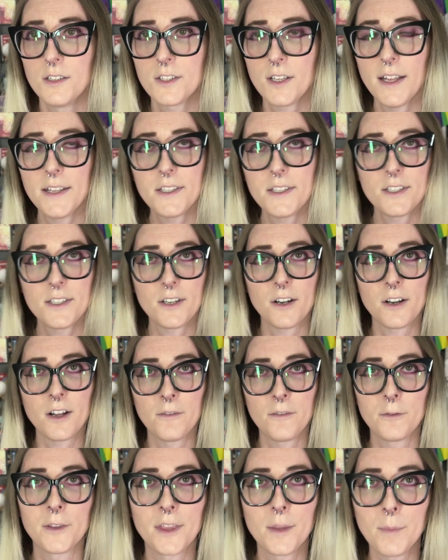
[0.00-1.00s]
let's start
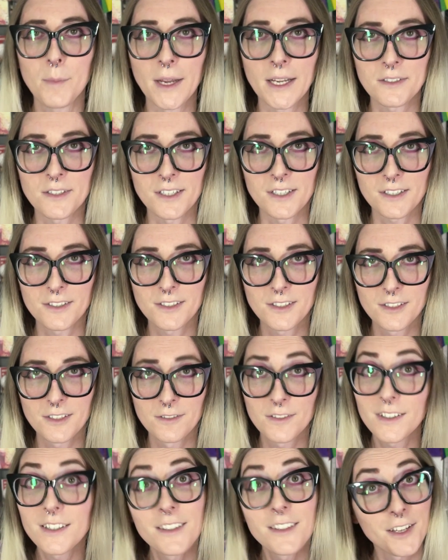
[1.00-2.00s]
off with the basics.
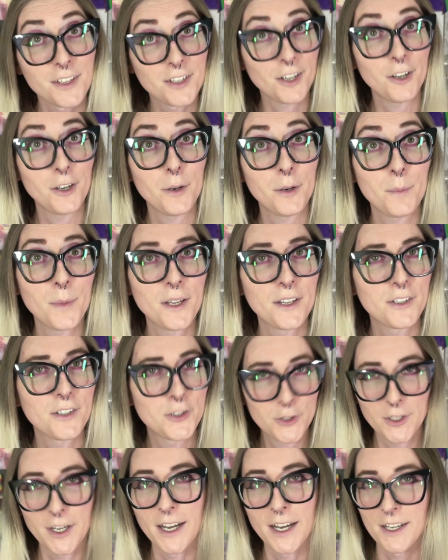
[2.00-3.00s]
The term
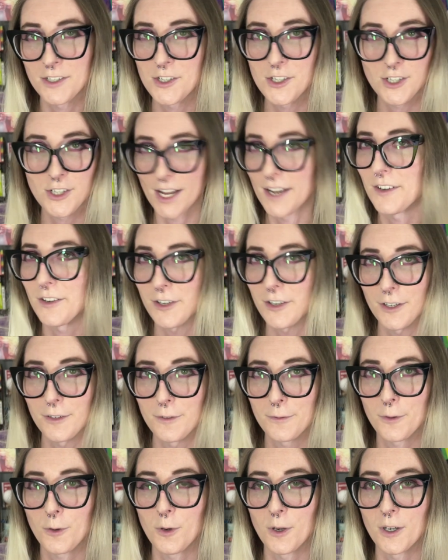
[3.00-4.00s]
transgender,
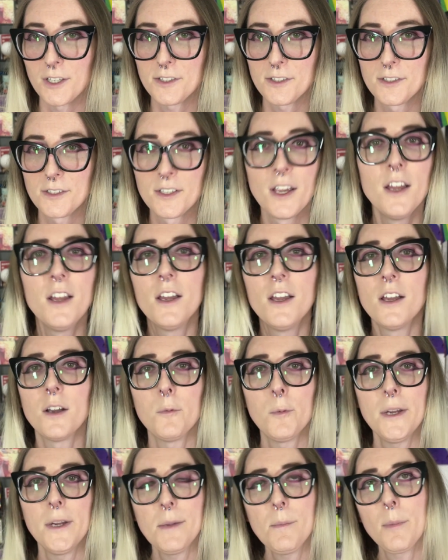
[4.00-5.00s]
of course.
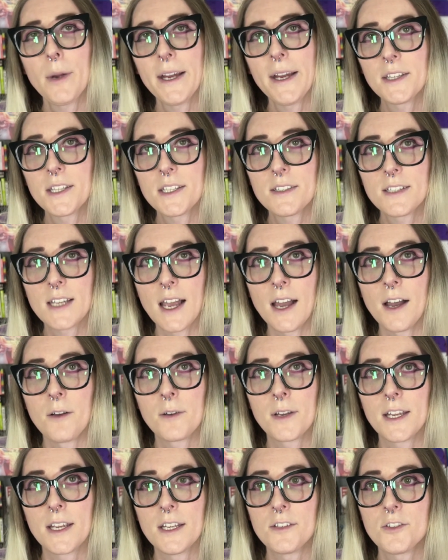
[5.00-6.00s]
We can break this
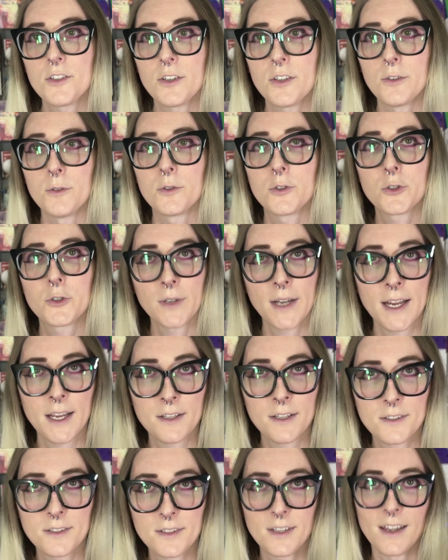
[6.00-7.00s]
down into
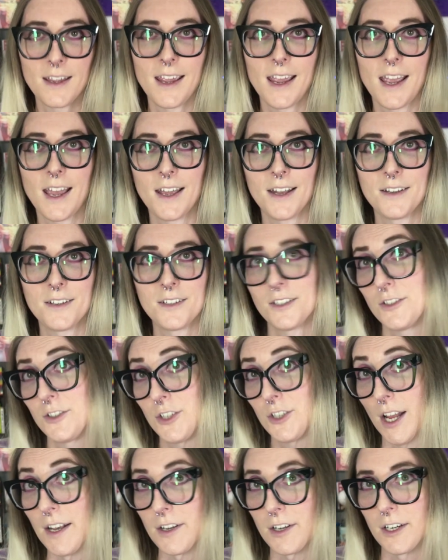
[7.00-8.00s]
trans and
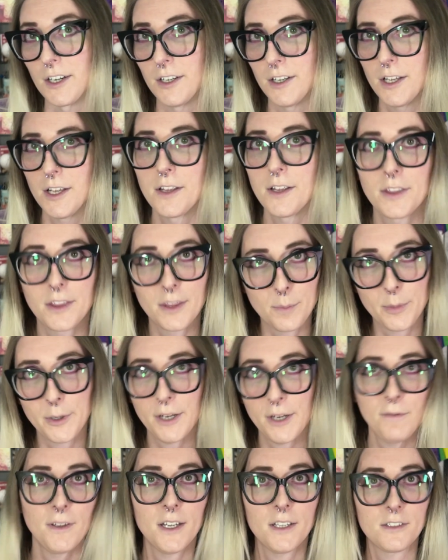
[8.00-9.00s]
gender. The
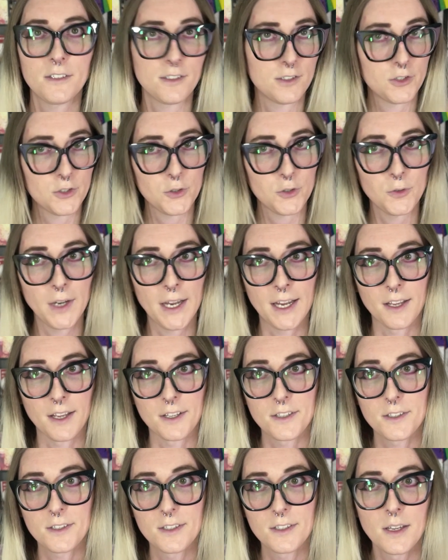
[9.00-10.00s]
prefix
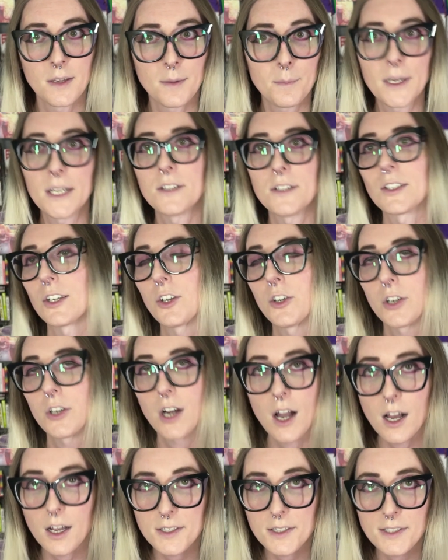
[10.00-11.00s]
trans means
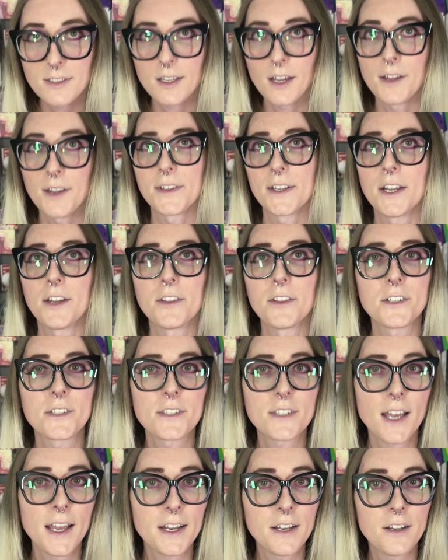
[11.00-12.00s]
across, on the other
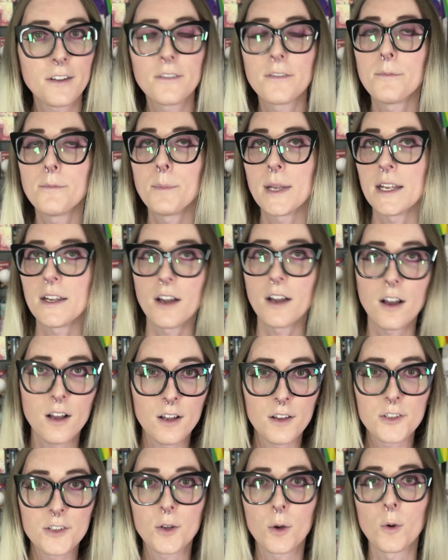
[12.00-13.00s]
side of,
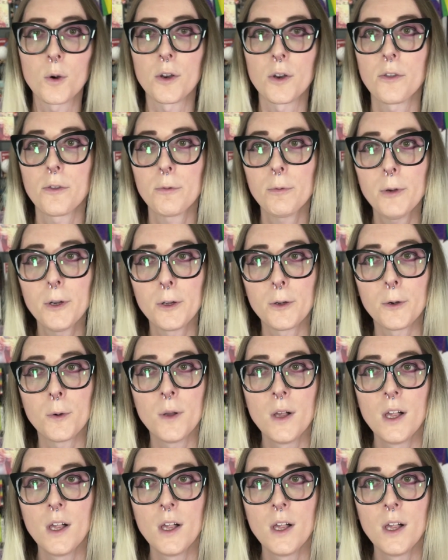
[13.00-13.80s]
beyond, or through,